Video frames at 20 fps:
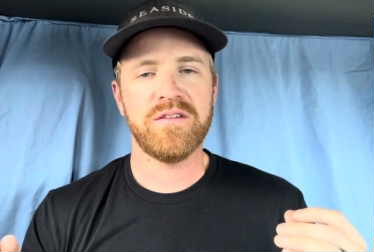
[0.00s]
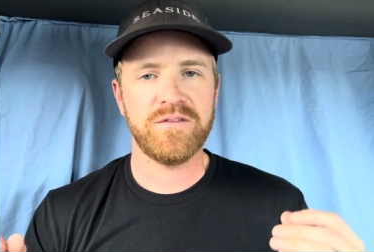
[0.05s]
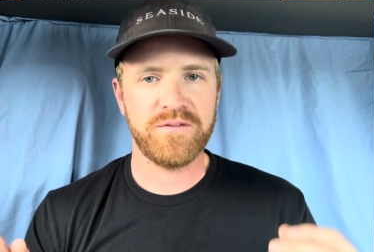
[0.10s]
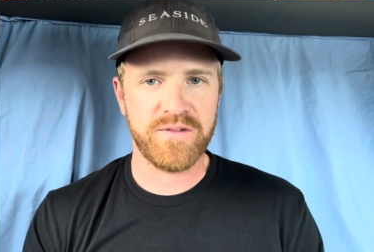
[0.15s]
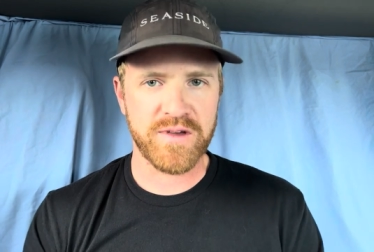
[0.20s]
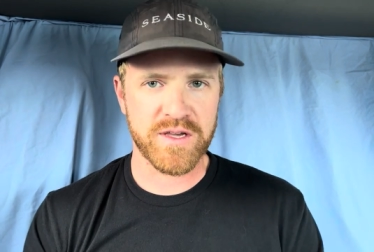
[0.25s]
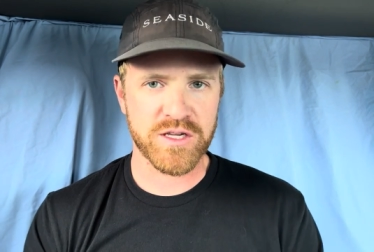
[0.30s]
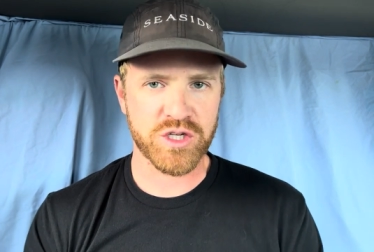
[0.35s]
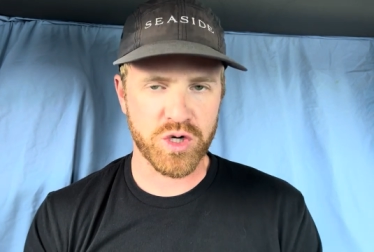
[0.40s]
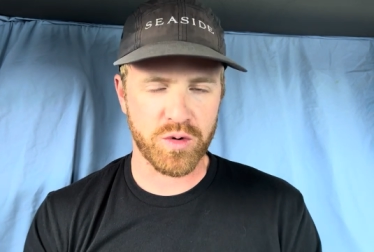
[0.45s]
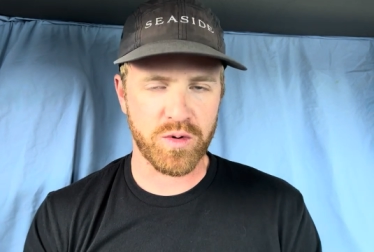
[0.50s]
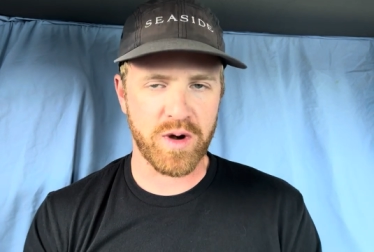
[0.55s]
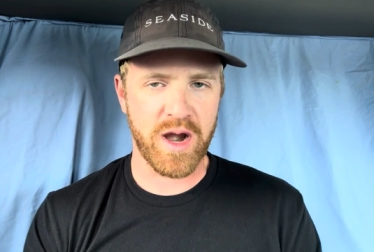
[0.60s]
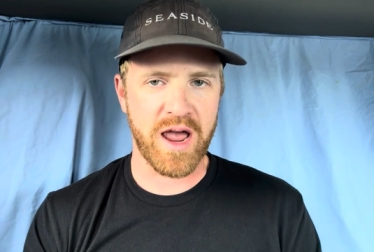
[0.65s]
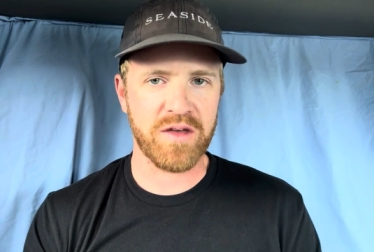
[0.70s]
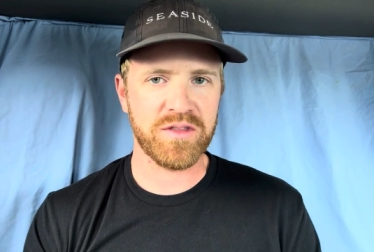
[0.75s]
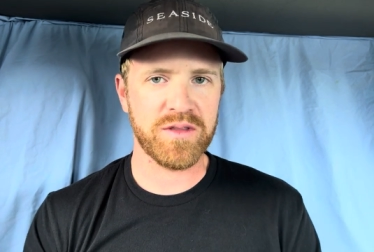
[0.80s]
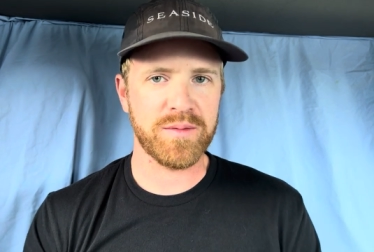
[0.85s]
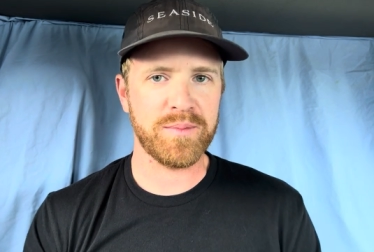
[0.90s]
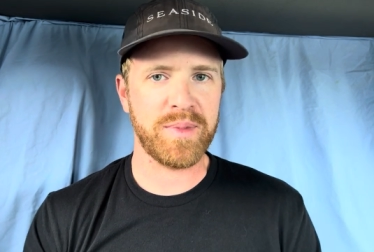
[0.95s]
fish
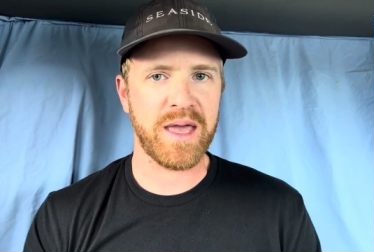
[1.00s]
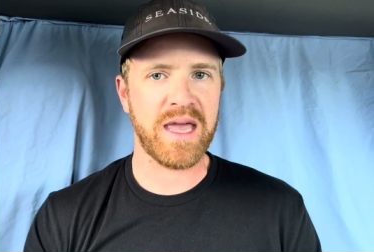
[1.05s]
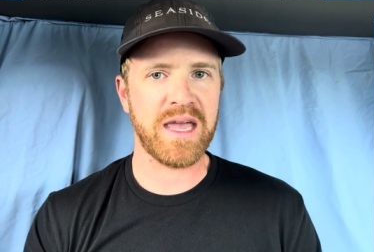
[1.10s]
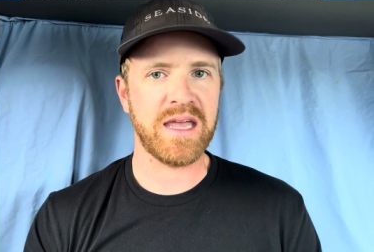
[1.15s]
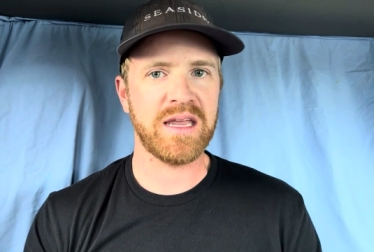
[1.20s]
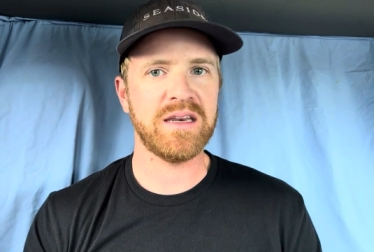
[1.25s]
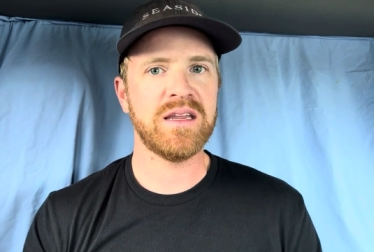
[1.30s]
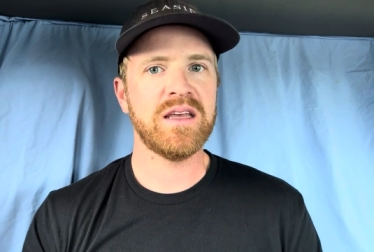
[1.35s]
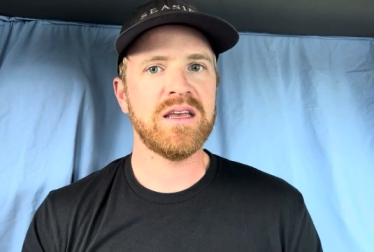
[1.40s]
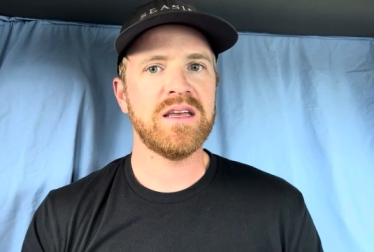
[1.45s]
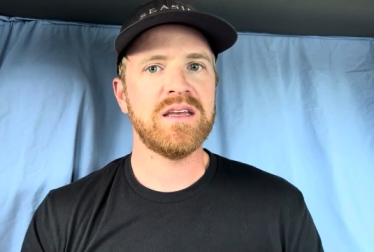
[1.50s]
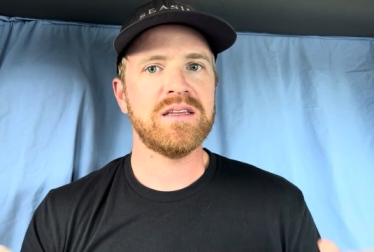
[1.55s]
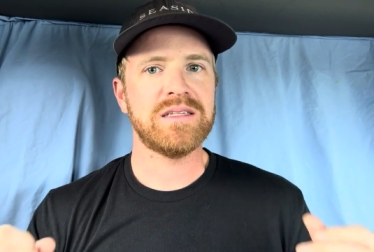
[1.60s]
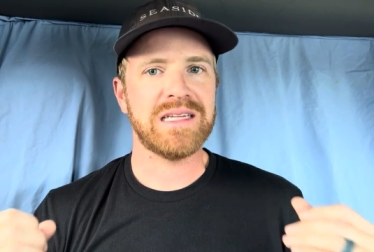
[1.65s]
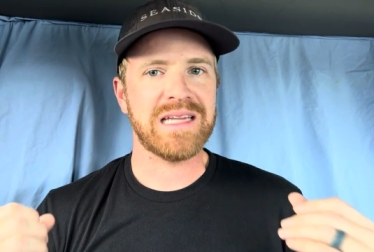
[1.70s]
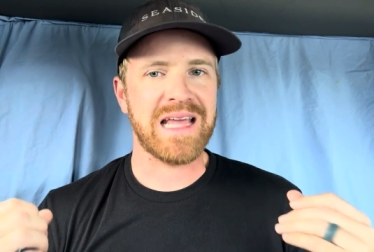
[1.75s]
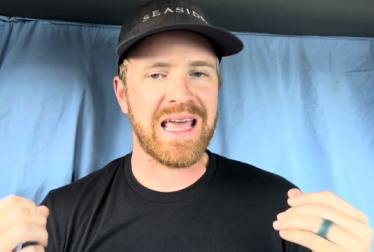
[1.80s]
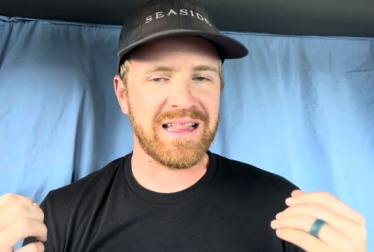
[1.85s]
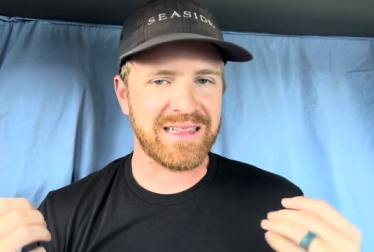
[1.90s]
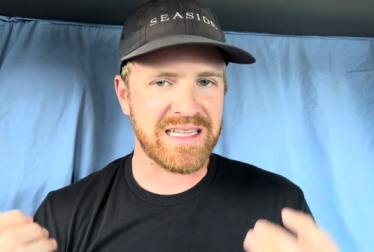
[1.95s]
around the bait
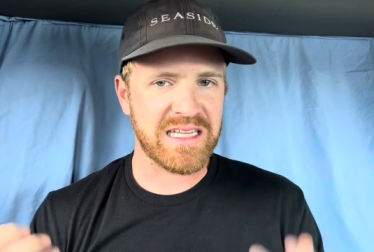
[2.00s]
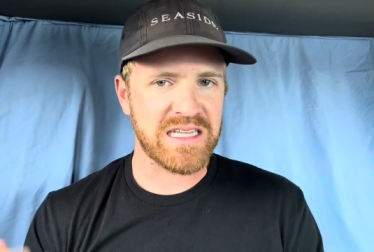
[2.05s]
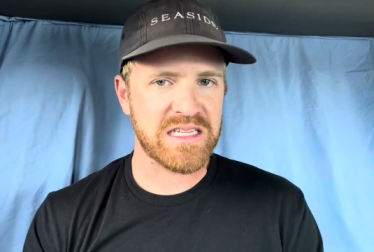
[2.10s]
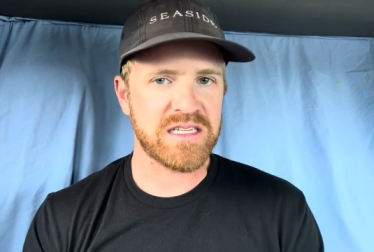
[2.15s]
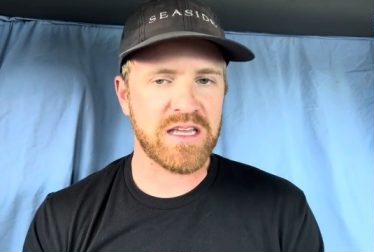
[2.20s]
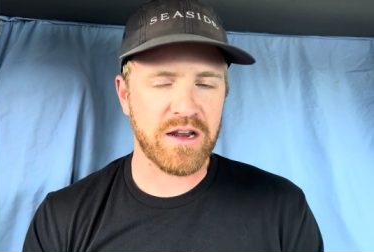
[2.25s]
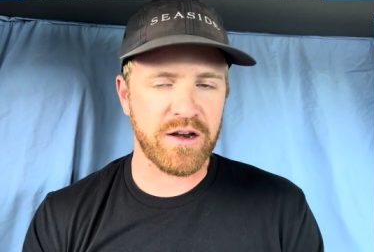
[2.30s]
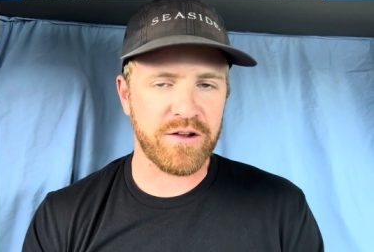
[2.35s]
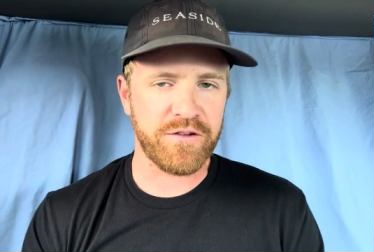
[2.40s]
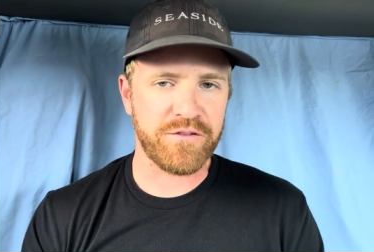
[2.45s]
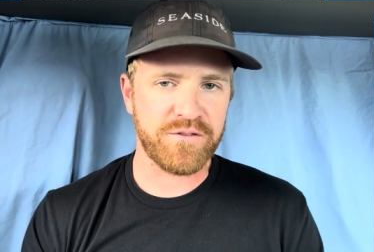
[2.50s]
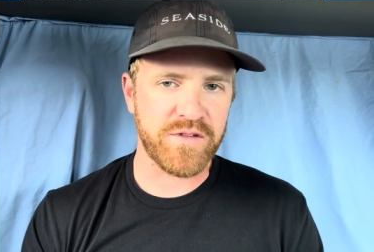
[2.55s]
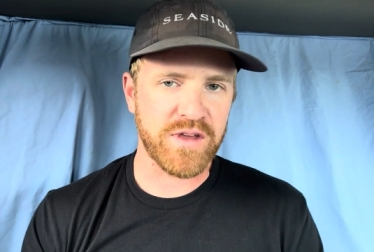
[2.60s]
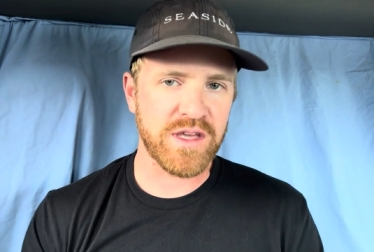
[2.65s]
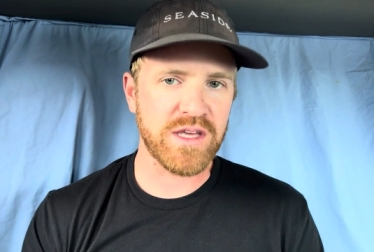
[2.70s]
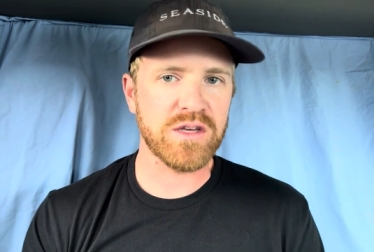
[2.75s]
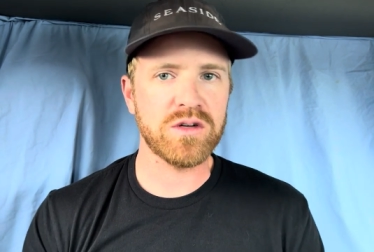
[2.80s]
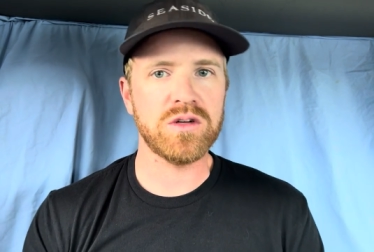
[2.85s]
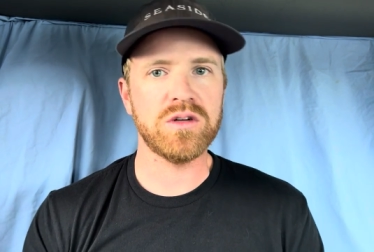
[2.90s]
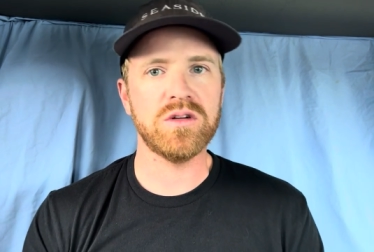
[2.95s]
to at least get a
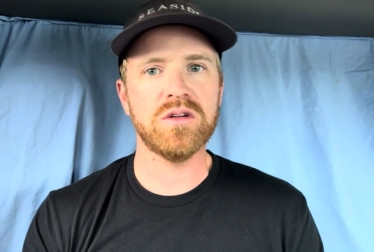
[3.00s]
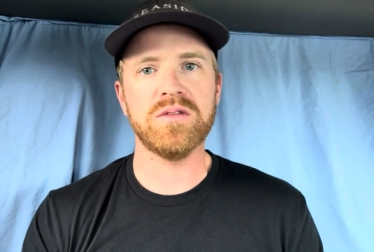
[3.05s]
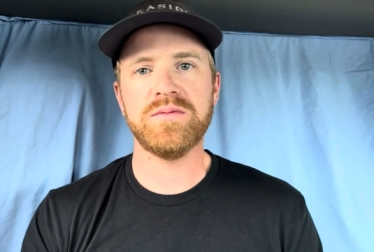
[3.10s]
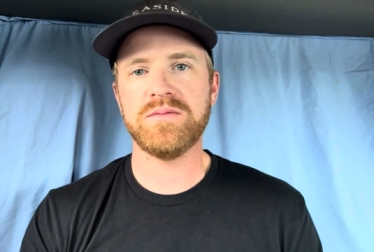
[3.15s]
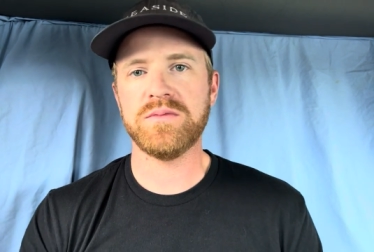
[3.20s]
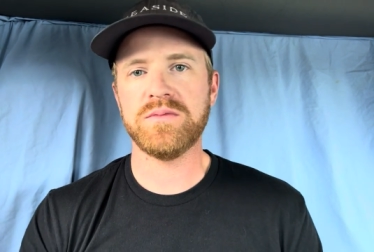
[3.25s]
feel